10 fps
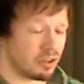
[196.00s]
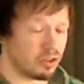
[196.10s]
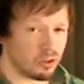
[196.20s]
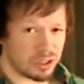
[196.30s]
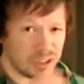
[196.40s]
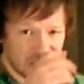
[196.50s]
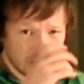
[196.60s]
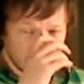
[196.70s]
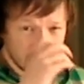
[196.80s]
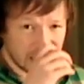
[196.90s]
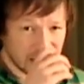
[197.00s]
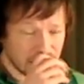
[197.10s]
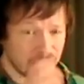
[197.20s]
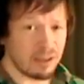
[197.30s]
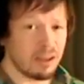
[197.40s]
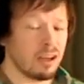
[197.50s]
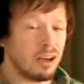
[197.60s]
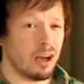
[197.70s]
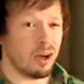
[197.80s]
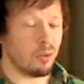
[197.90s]
little young
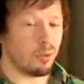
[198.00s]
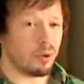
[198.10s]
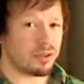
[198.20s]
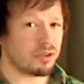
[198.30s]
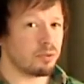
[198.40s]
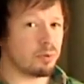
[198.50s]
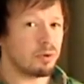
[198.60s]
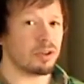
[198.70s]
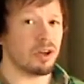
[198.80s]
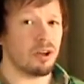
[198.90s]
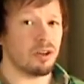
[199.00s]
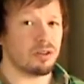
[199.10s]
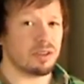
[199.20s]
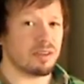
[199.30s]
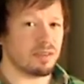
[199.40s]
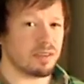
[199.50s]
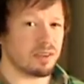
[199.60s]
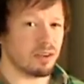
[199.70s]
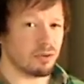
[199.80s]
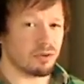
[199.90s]
Link with super tall,
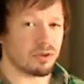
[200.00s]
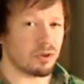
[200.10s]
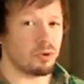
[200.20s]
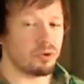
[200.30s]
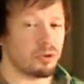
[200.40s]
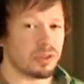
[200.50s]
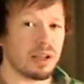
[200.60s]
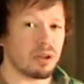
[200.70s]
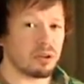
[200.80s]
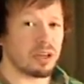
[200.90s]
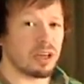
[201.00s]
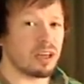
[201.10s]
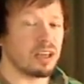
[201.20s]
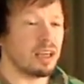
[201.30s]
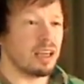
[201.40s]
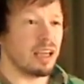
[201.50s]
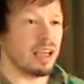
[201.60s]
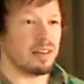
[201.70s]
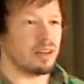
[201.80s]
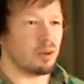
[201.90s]
7 years older Zelda,
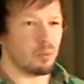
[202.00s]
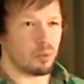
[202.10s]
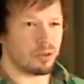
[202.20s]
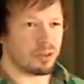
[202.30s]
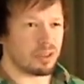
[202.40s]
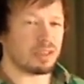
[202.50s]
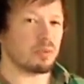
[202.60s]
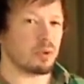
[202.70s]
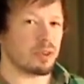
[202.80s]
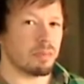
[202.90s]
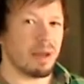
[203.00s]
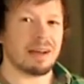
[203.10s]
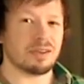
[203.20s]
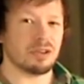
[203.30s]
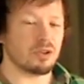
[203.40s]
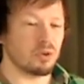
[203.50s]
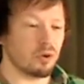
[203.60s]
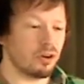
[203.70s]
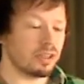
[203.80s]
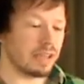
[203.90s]
and then a weirdness with the Master
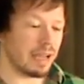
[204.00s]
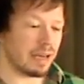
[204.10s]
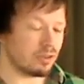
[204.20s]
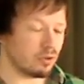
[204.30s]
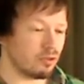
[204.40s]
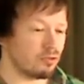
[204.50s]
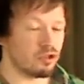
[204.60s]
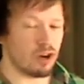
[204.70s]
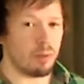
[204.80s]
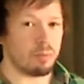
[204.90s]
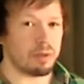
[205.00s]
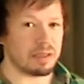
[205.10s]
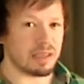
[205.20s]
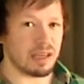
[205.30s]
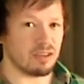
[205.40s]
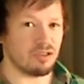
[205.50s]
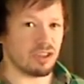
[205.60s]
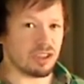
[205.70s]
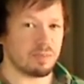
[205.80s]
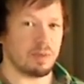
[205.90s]
Sword, Ganondorf dropping dead
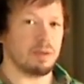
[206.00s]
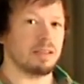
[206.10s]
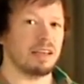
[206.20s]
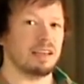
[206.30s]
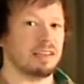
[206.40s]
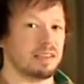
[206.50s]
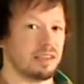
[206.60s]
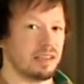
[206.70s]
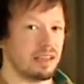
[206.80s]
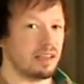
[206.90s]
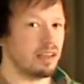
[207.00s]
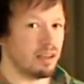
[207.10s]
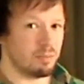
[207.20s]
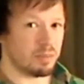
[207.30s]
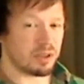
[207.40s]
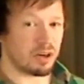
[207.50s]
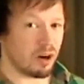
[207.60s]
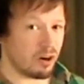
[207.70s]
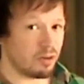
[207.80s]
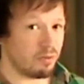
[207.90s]
just spontaneously.
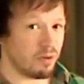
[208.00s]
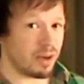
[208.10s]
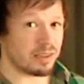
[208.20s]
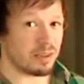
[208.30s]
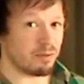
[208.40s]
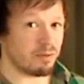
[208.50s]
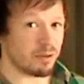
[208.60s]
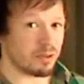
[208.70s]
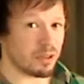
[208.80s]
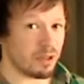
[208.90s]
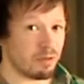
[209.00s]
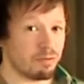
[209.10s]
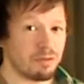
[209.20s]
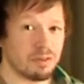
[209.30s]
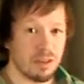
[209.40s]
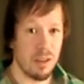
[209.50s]
Bizarre, you've got to see it for yourself.